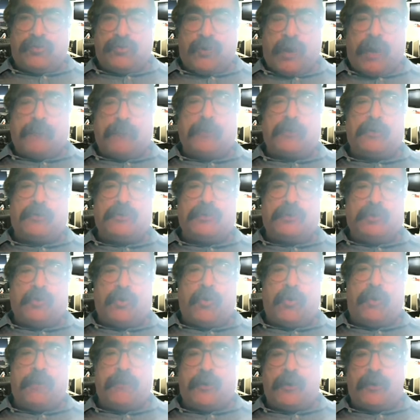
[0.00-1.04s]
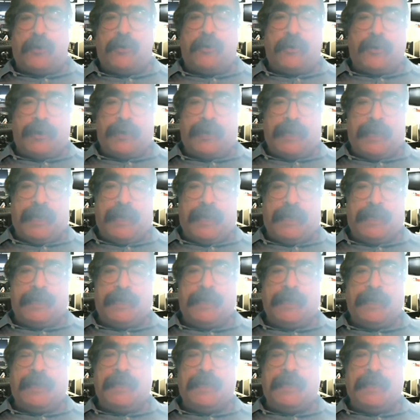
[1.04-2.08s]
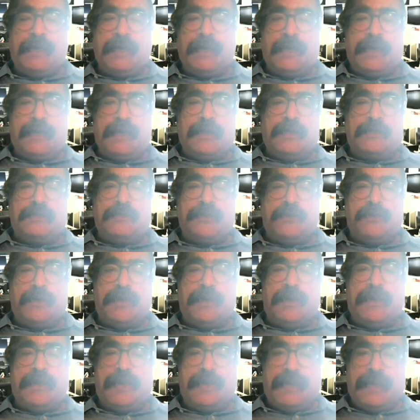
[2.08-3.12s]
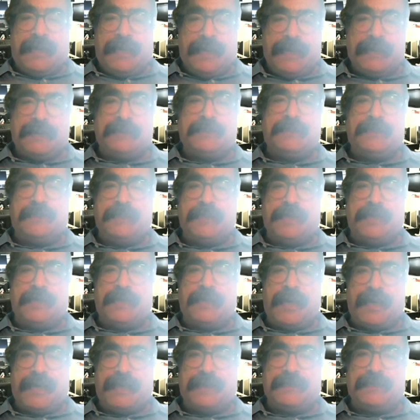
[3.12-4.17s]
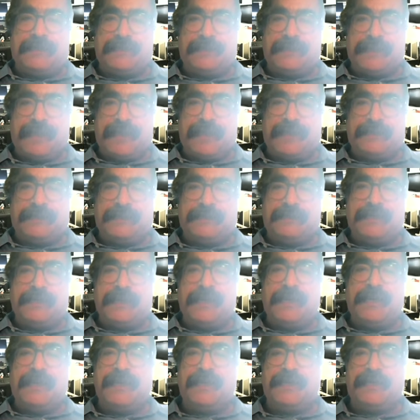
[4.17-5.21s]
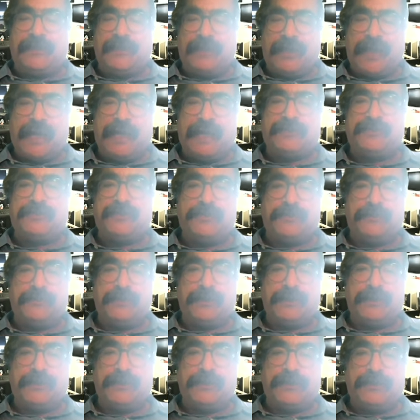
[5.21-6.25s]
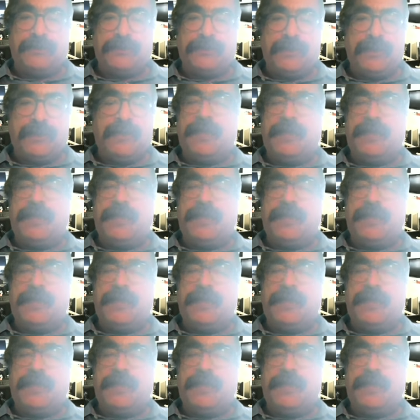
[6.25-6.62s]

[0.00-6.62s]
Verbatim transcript: tropical storm or hurricane to hit the United States in the last two years.